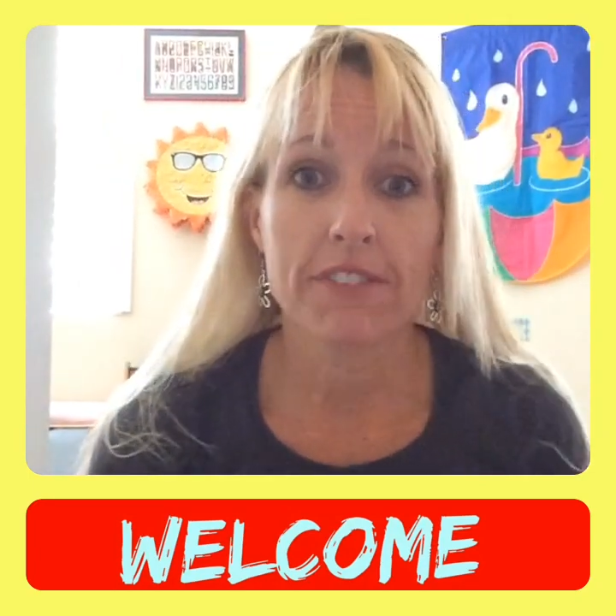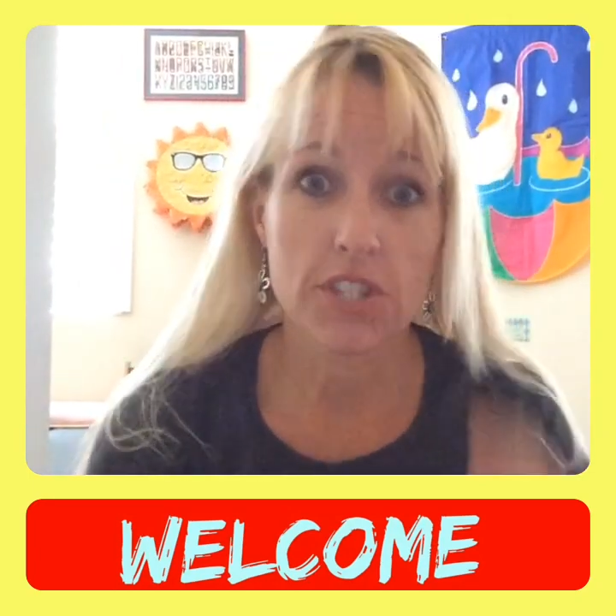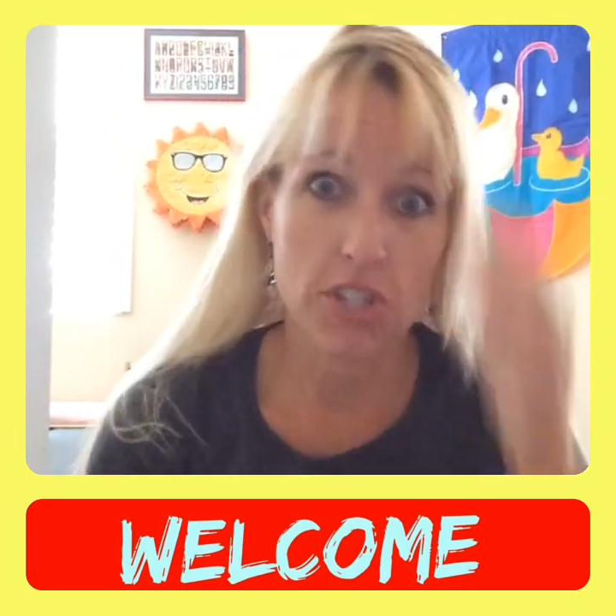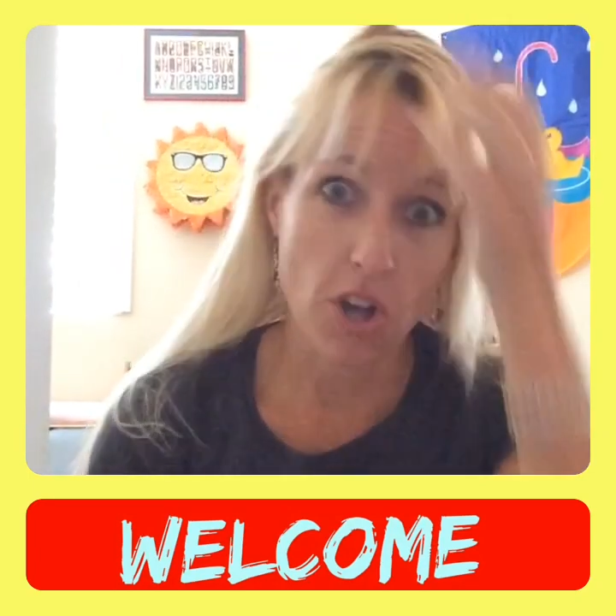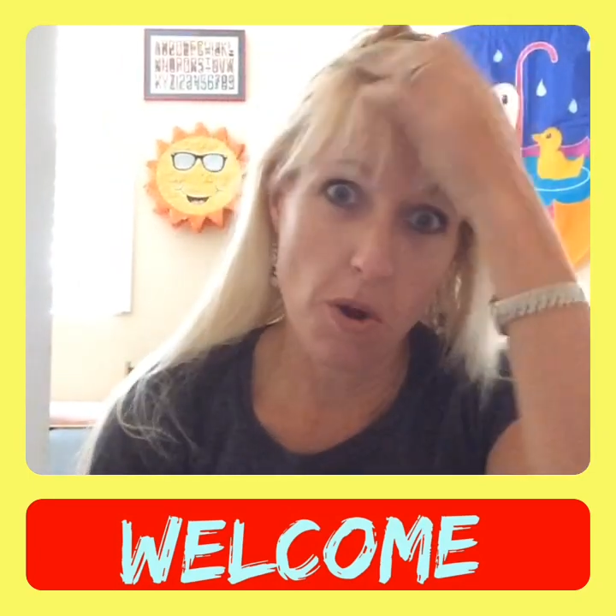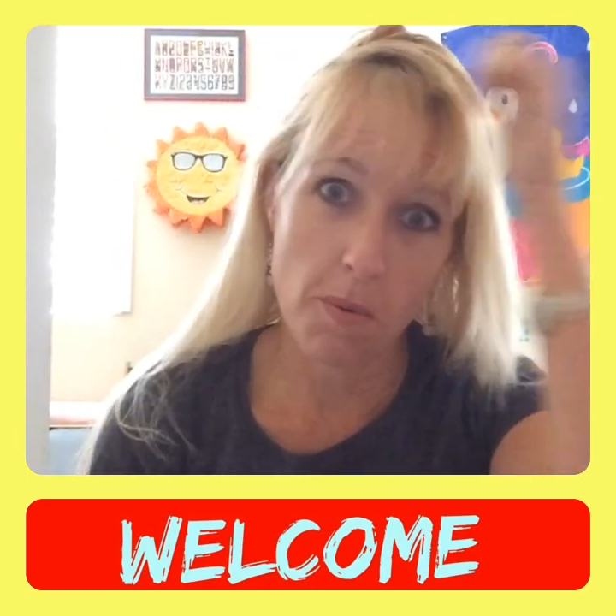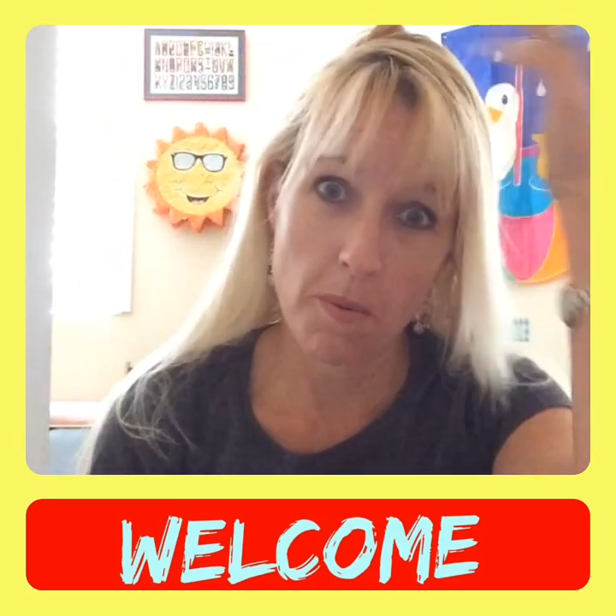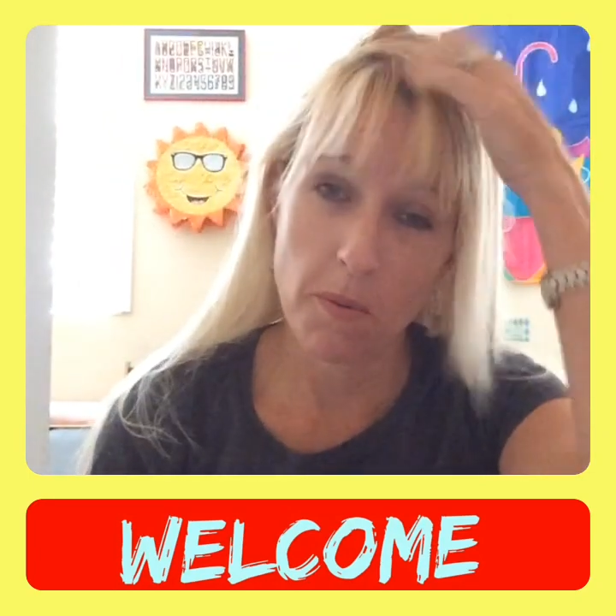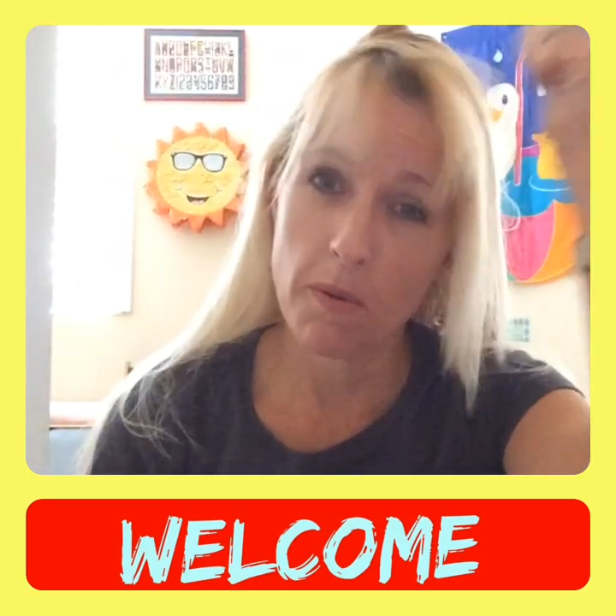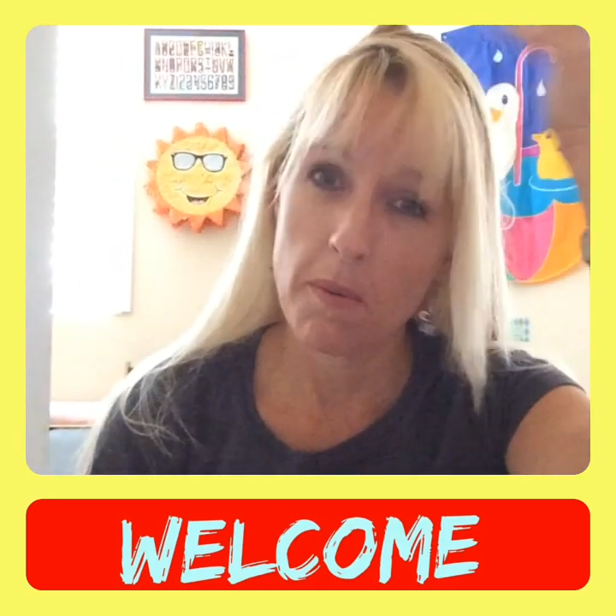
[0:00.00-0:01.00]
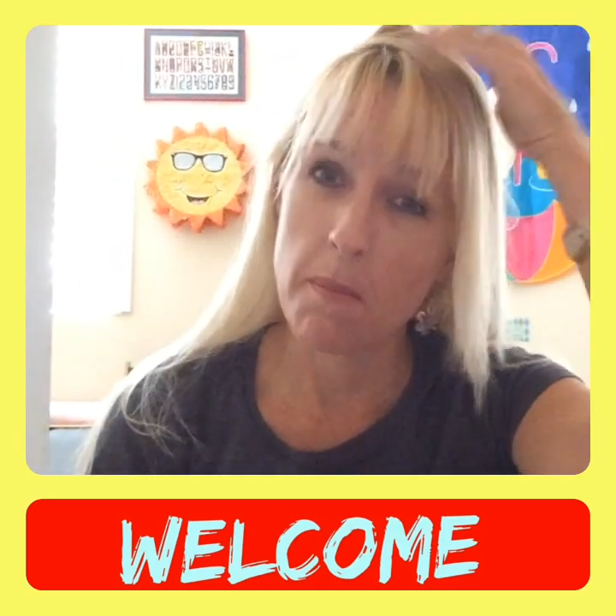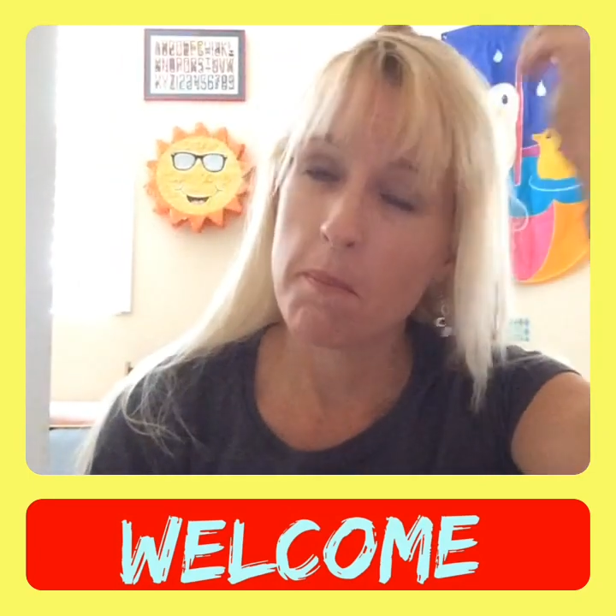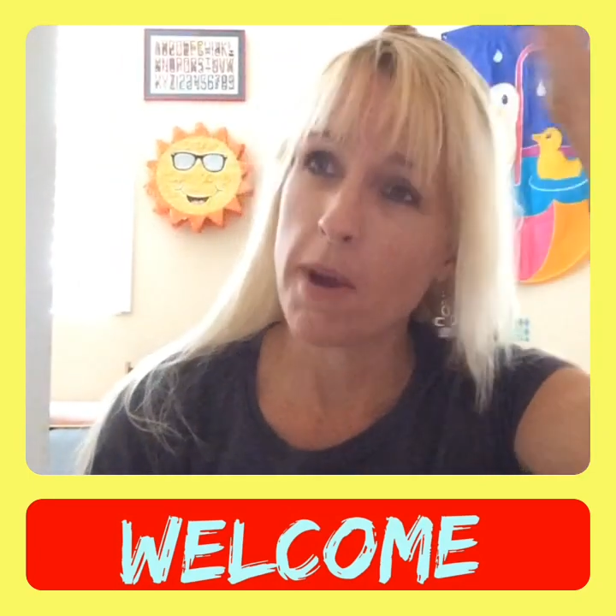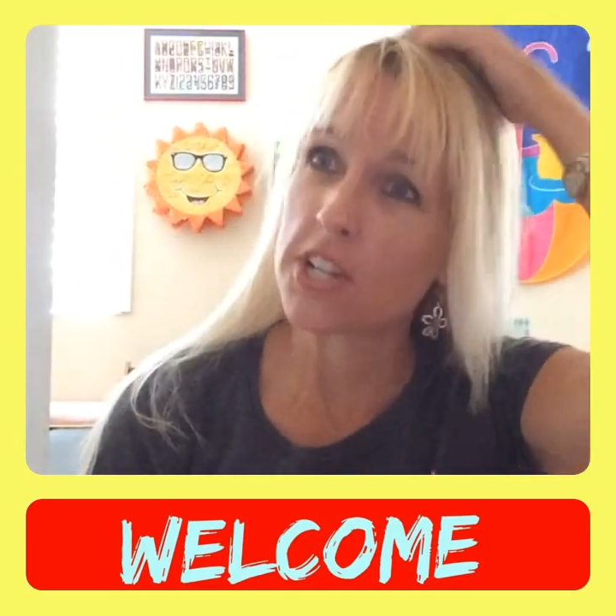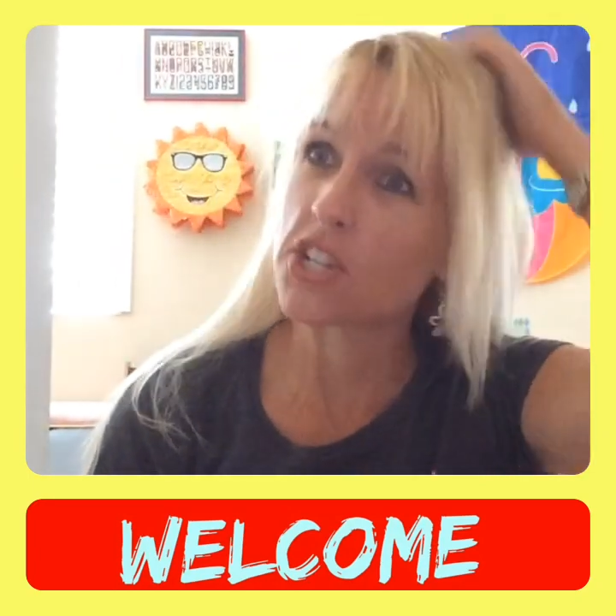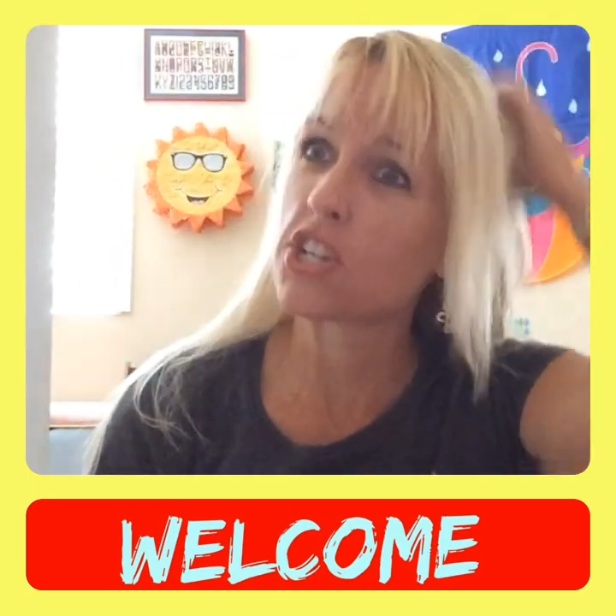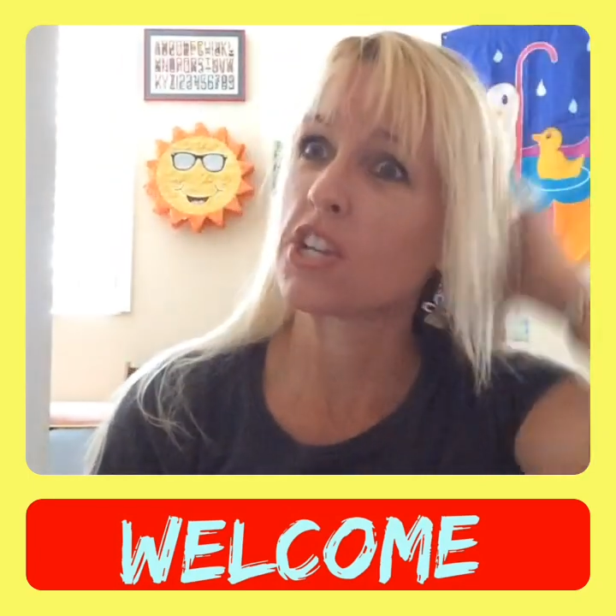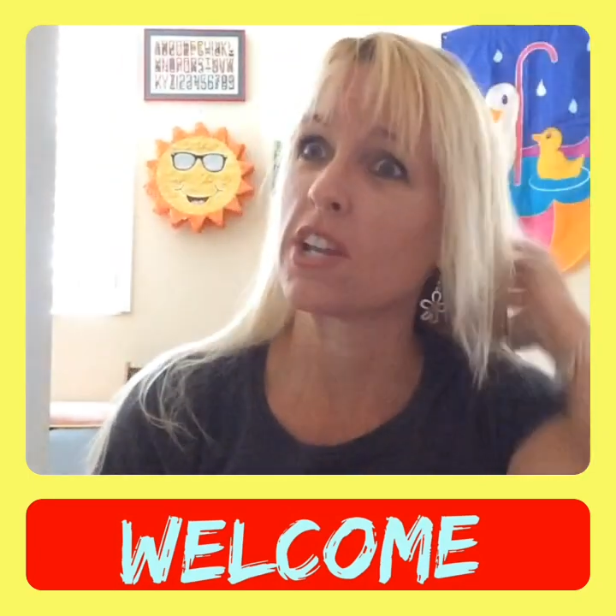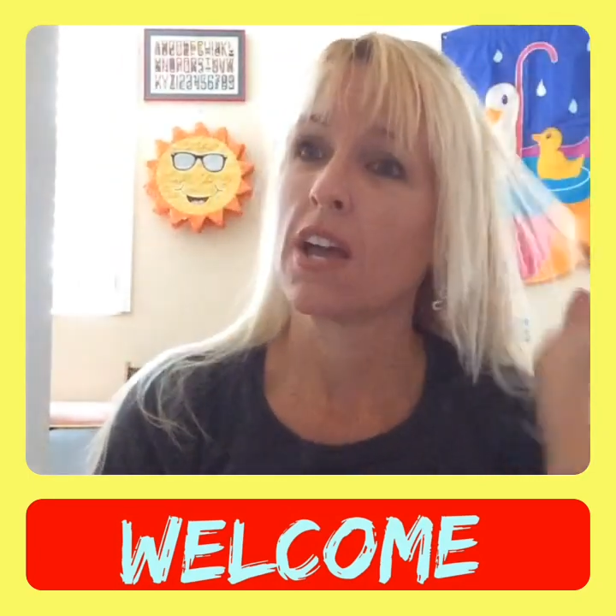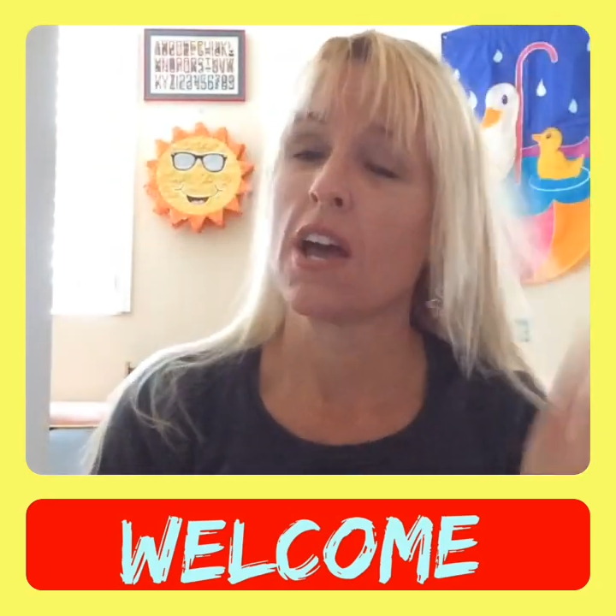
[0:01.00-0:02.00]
so much